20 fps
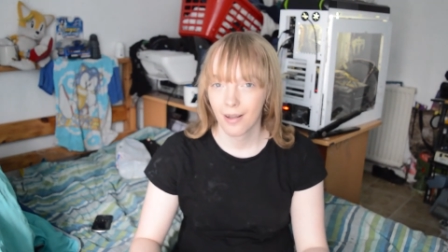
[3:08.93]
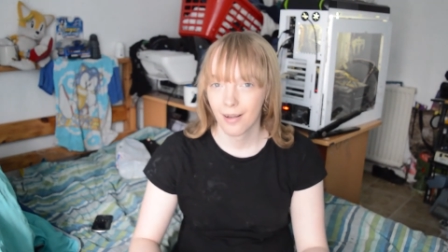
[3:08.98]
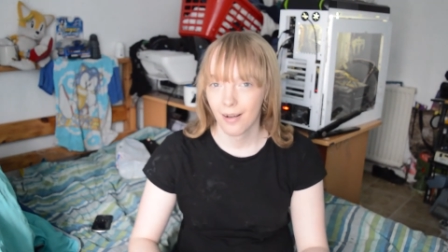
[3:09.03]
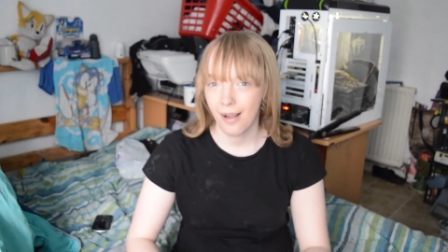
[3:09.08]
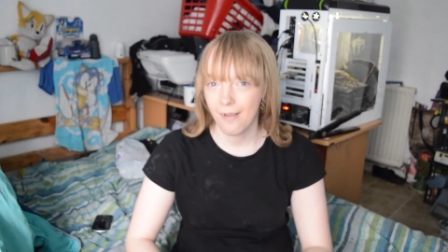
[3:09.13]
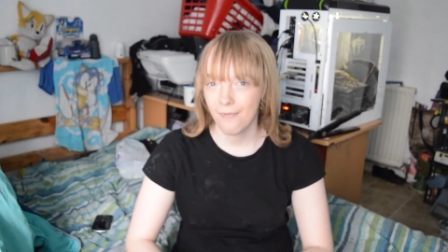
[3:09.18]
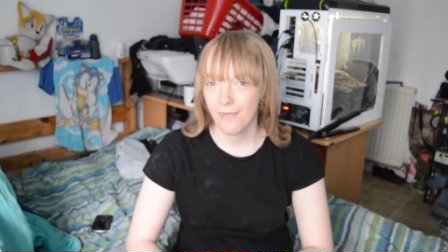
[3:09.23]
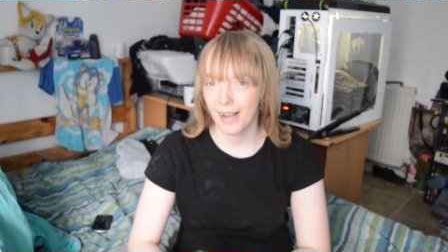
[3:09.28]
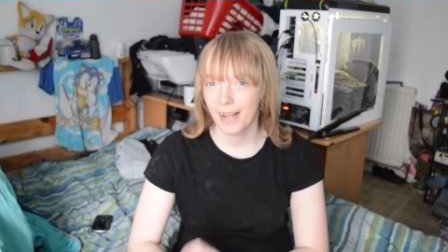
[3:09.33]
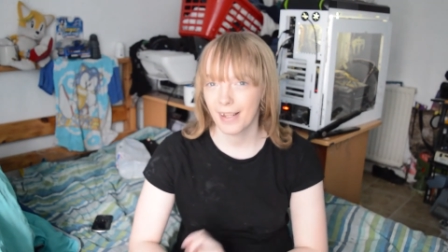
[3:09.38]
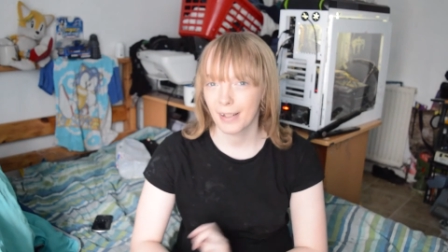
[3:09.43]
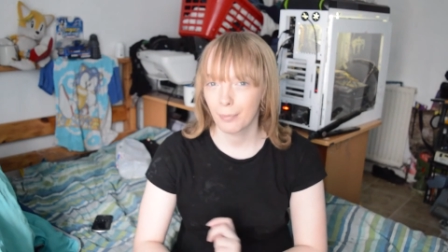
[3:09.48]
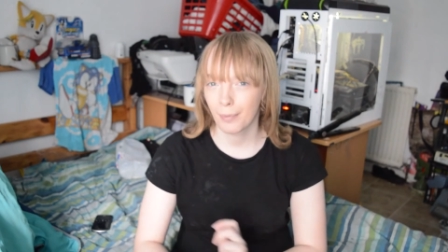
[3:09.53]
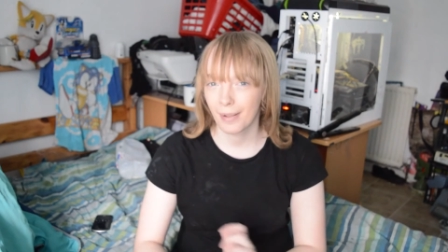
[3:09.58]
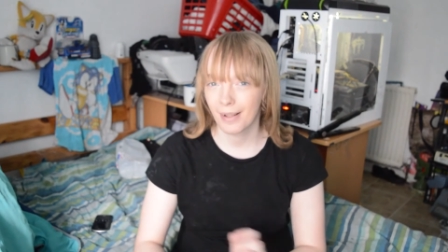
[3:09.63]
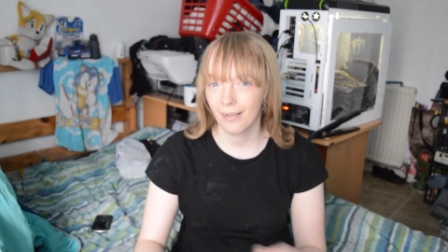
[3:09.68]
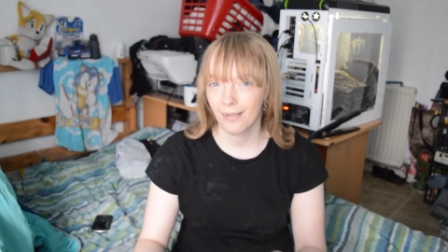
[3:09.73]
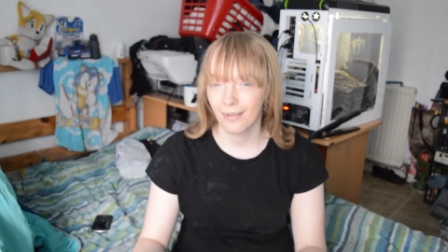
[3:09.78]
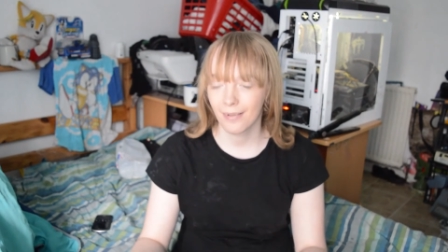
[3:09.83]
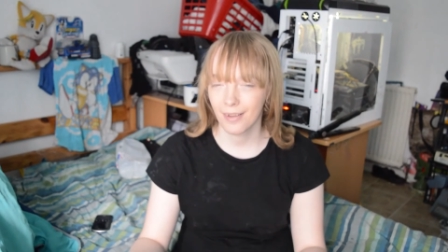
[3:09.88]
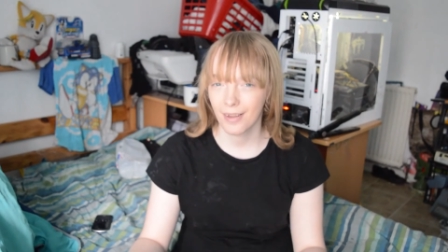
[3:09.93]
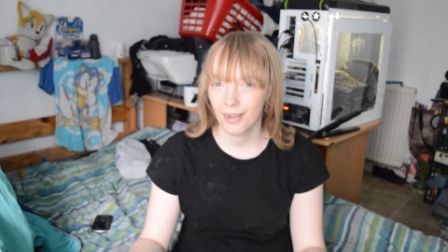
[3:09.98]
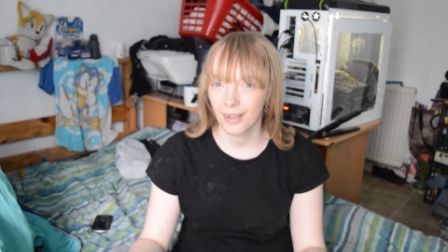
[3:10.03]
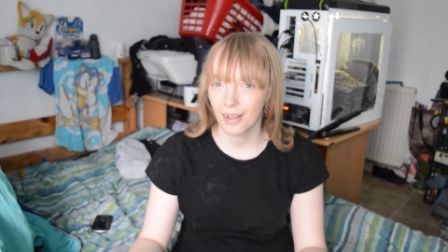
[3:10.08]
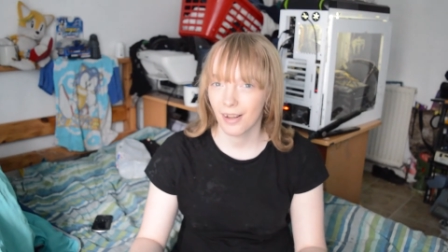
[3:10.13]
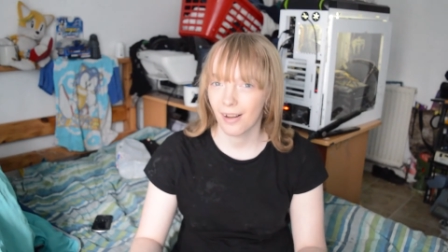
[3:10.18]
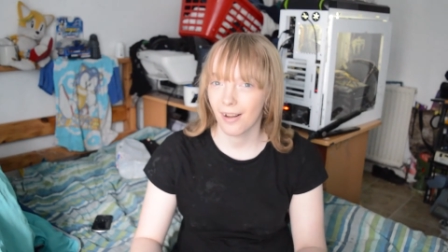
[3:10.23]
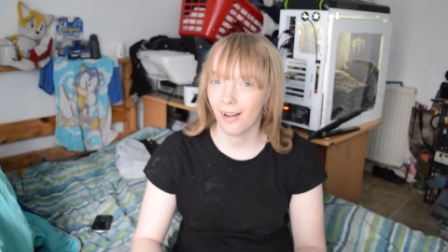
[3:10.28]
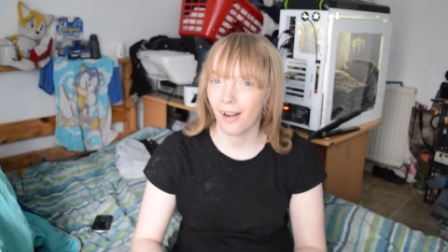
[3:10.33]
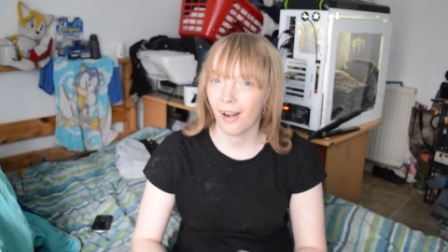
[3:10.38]
I think it's because
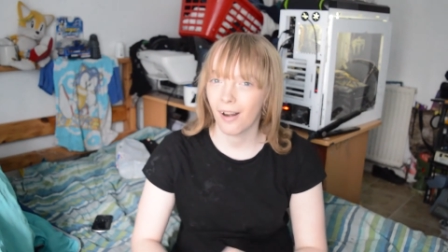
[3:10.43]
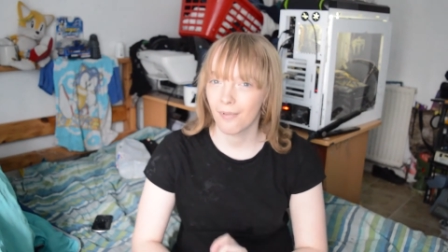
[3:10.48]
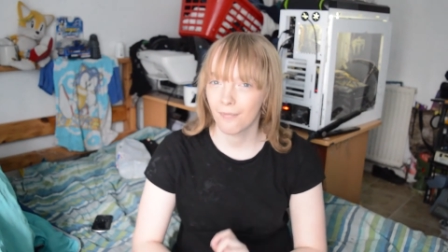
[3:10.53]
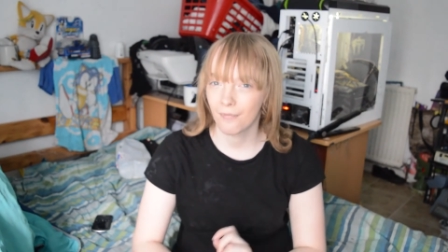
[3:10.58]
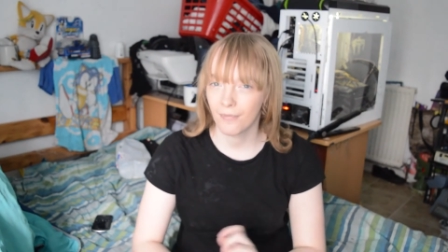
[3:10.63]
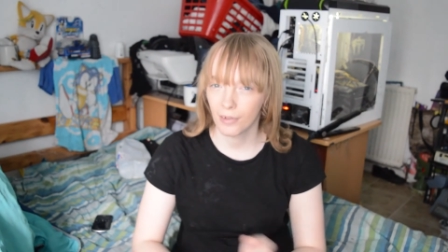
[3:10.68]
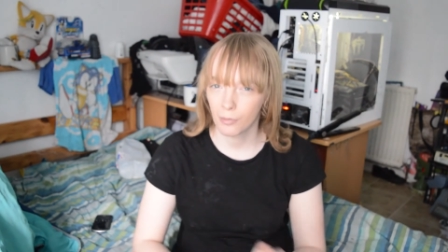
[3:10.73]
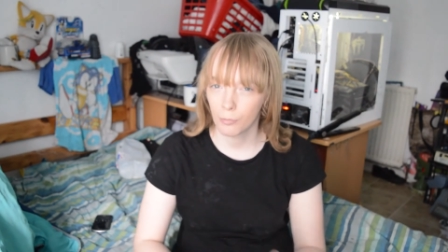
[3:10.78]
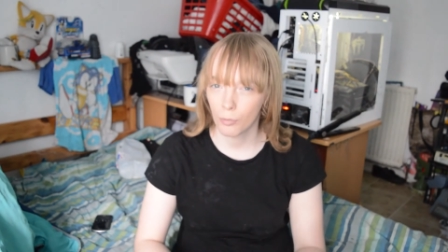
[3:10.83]
I like feel